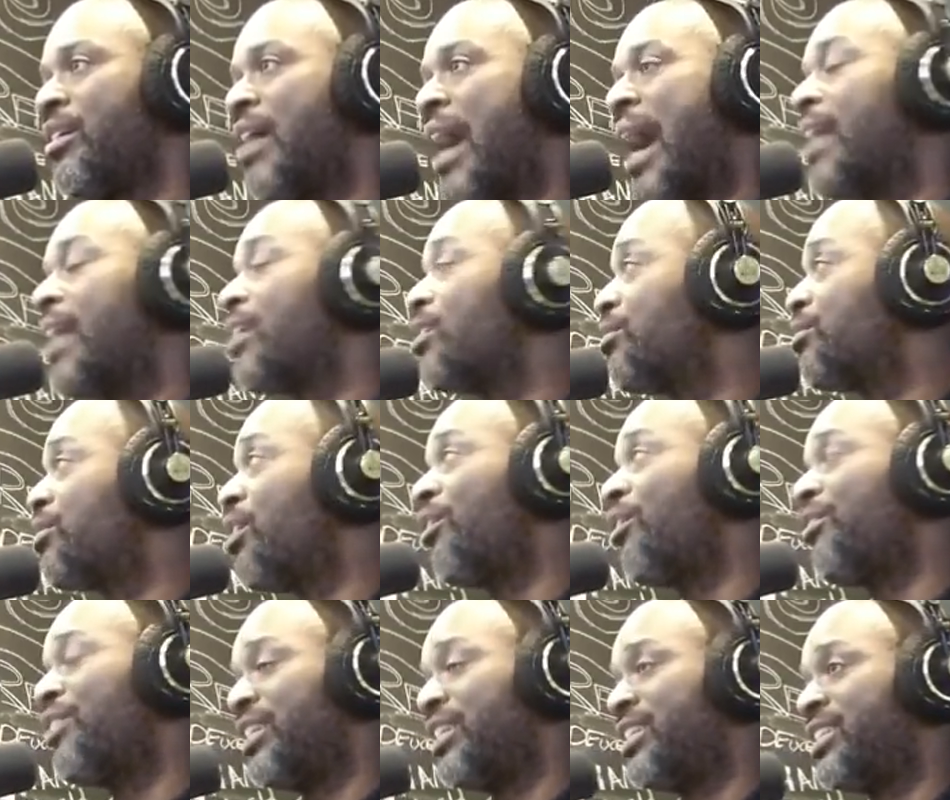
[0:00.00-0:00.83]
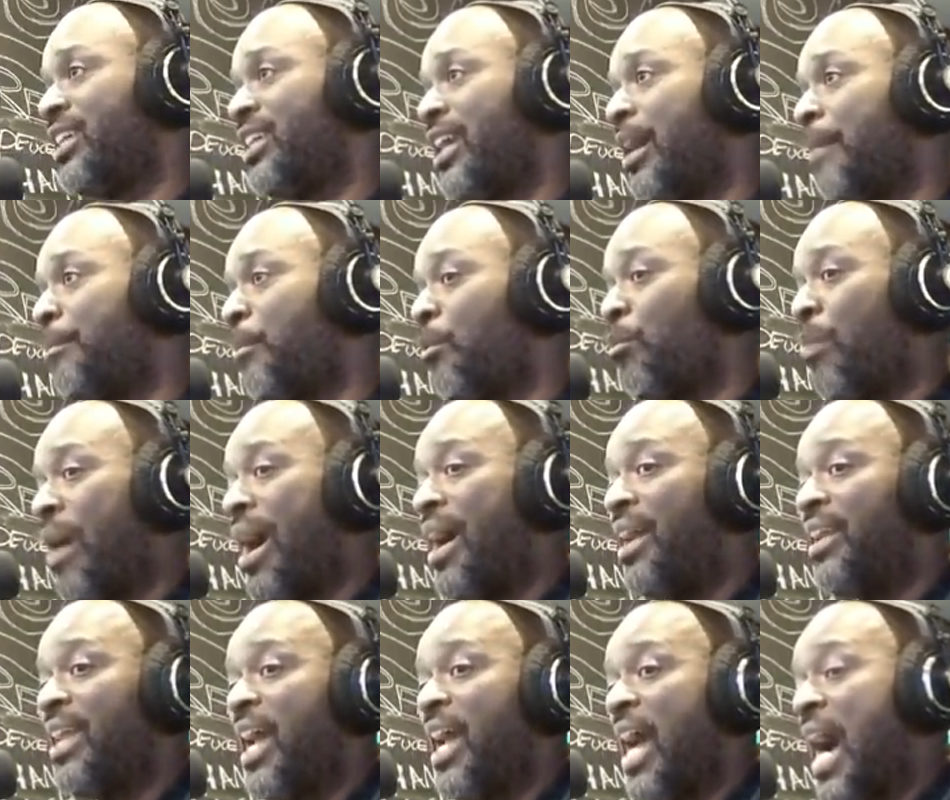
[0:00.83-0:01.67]
I don't know this yet, but
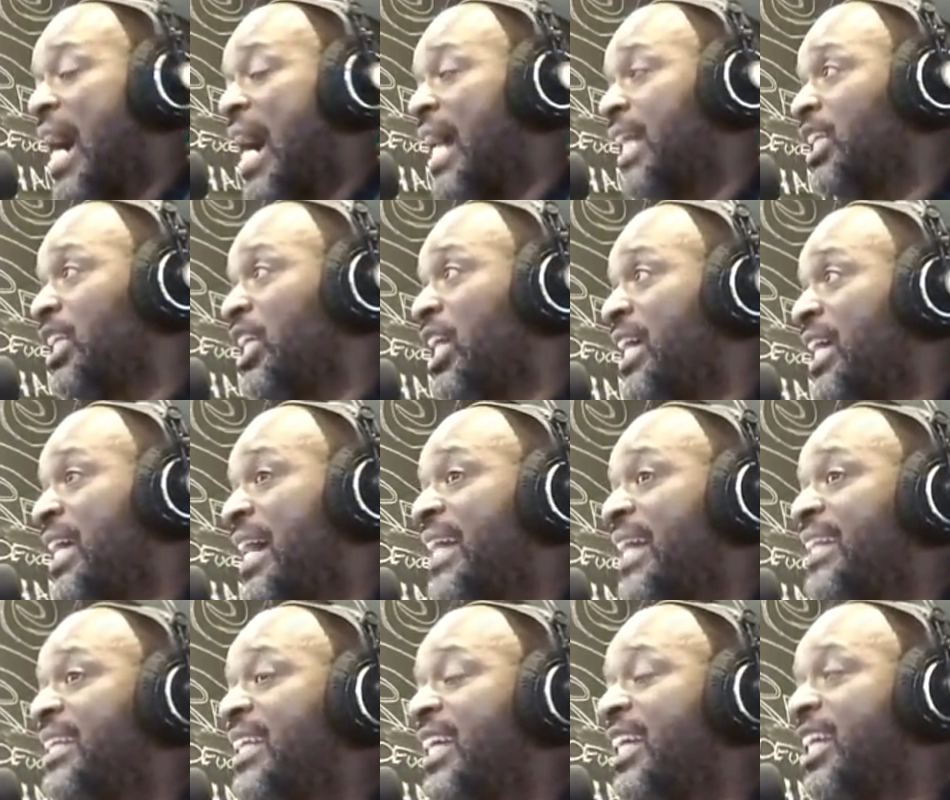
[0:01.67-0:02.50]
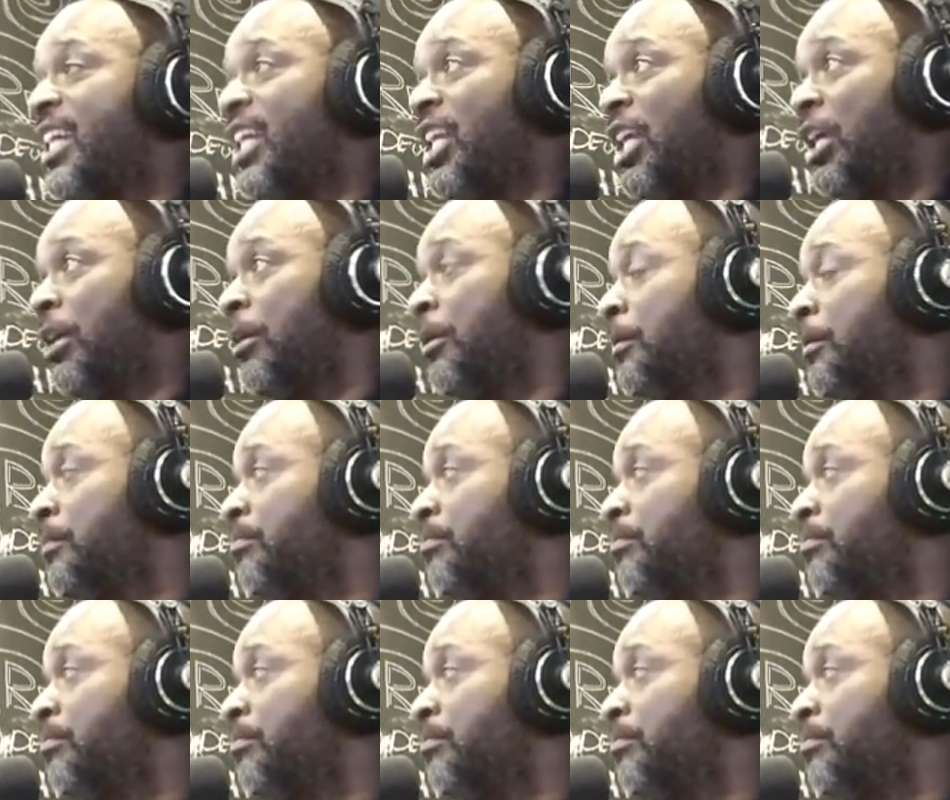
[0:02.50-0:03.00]
why are they hiding their identity?